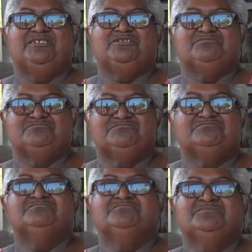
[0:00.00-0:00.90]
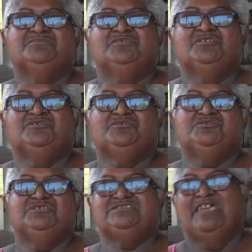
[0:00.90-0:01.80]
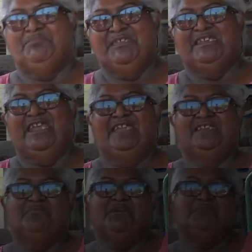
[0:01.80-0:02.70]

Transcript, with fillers: in and do the same thing and hang them